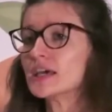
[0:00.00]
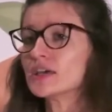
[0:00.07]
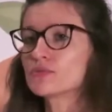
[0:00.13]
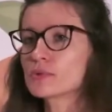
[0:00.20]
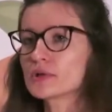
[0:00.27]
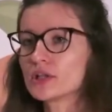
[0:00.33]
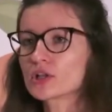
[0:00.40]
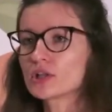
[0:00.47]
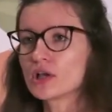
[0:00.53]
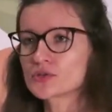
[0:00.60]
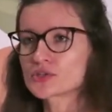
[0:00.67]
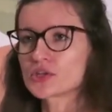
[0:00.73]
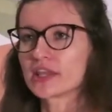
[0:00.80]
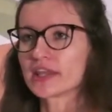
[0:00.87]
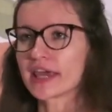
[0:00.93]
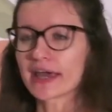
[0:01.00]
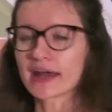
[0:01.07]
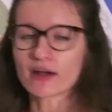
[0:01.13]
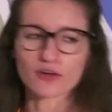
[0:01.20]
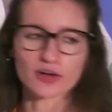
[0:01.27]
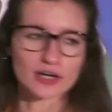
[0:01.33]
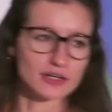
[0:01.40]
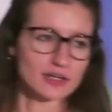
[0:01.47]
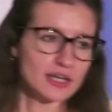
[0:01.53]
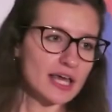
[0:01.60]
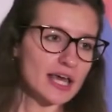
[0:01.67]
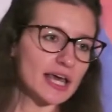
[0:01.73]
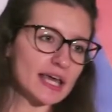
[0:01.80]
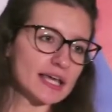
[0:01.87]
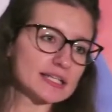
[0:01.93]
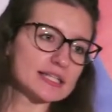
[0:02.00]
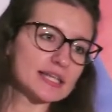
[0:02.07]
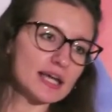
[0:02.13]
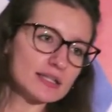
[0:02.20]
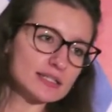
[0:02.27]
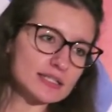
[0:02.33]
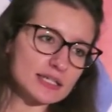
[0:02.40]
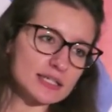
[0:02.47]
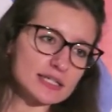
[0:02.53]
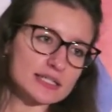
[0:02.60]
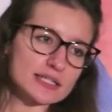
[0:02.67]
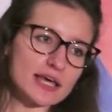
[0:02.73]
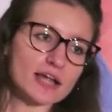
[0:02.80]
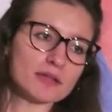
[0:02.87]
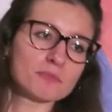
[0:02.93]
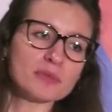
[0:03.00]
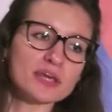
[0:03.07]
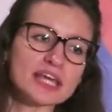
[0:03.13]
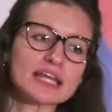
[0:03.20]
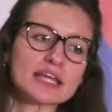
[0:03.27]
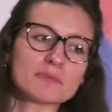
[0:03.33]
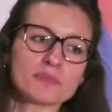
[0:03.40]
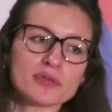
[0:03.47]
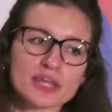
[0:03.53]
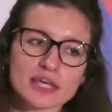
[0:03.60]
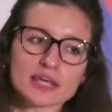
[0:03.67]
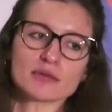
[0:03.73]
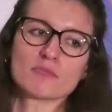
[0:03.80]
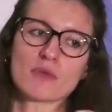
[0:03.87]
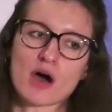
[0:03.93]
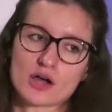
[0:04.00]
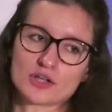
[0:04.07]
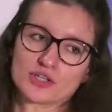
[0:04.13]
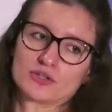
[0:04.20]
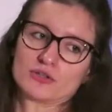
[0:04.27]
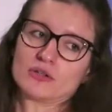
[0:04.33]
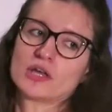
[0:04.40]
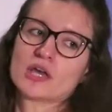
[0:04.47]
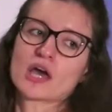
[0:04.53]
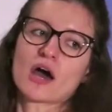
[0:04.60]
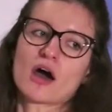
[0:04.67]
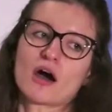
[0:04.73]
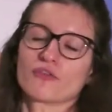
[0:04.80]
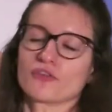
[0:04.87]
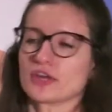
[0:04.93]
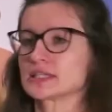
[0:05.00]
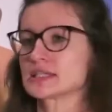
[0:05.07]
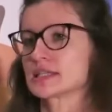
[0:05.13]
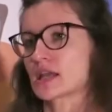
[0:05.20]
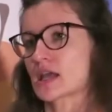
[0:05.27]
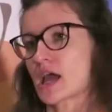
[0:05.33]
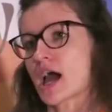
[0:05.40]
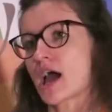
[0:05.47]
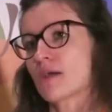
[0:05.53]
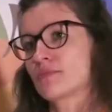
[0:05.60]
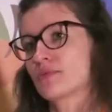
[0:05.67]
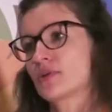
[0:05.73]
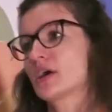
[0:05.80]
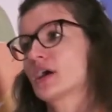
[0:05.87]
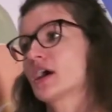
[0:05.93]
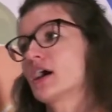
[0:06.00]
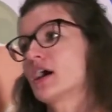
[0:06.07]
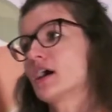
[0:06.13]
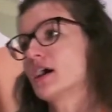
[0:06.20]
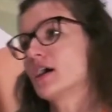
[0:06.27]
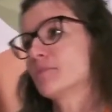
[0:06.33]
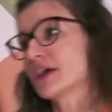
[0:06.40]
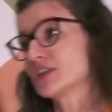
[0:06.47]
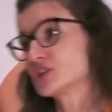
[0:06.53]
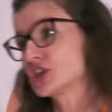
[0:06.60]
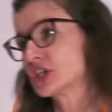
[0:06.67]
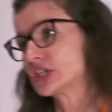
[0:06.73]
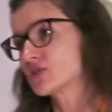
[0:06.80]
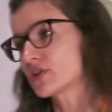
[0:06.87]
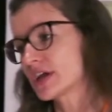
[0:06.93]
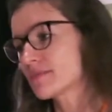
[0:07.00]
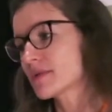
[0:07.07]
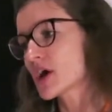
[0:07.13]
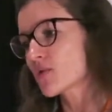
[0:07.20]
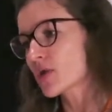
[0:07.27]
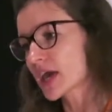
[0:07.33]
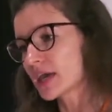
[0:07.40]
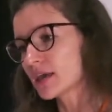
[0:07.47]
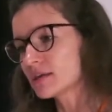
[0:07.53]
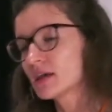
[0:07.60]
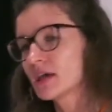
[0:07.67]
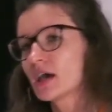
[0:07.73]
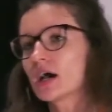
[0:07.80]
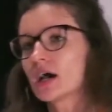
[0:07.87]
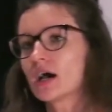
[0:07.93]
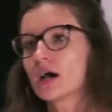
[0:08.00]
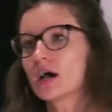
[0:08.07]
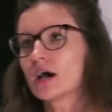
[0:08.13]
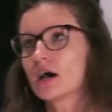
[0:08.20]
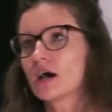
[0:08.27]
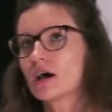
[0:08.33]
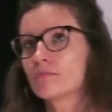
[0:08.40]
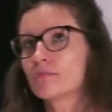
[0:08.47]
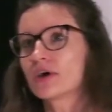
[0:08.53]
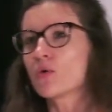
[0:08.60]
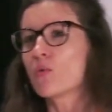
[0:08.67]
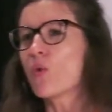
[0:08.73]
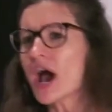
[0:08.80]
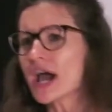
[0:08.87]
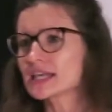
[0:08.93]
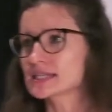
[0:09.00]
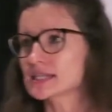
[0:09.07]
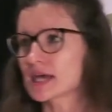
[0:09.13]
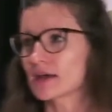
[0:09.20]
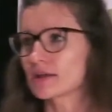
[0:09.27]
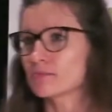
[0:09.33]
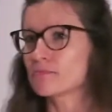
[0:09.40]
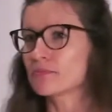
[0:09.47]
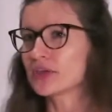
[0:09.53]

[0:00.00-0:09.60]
If we look closer at the error, it tells us that PDP module of Instant App mentioned, right? Okay, but why is that?